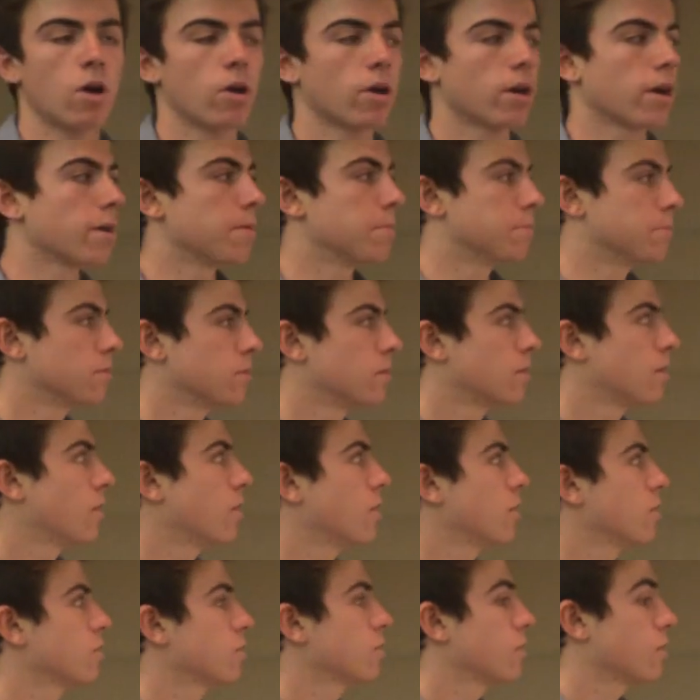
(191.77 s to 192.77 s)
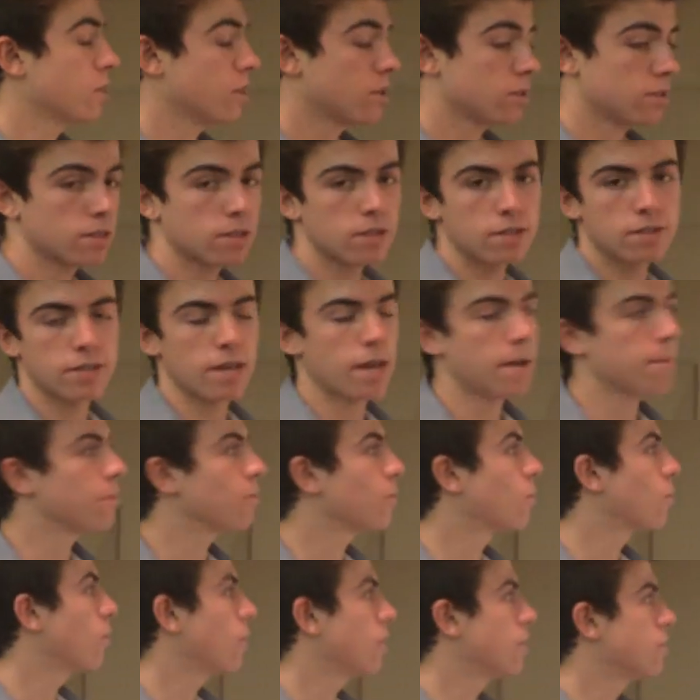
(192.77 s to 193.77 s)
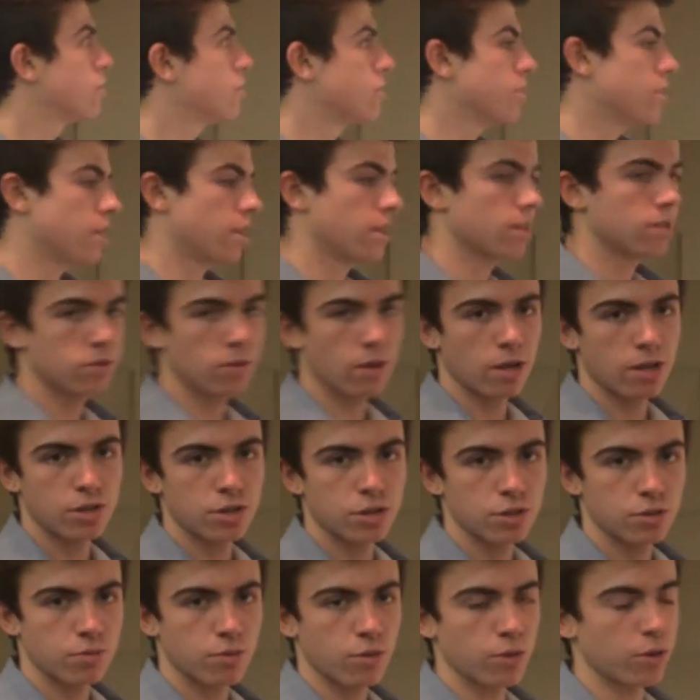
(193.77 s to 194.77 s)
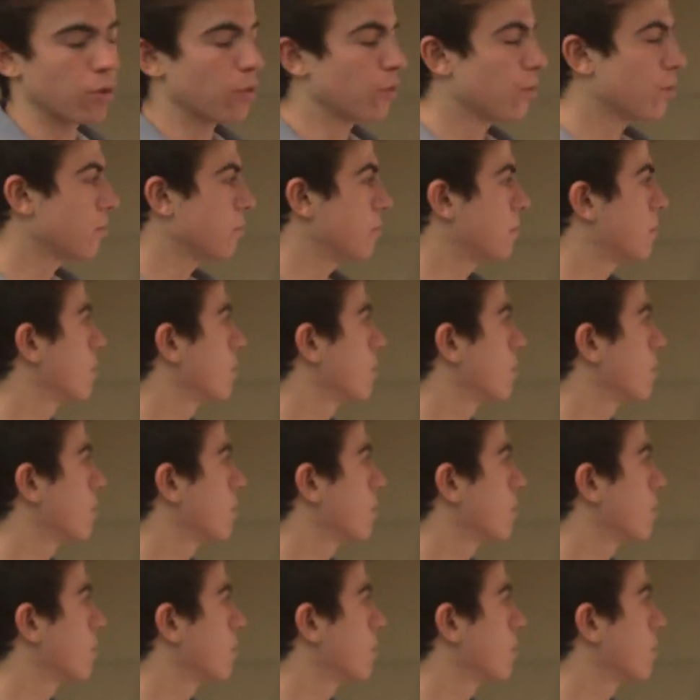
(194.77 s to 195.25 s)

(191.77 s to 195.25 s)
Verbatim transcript: Okay, so here's the example question. So I just wrote a little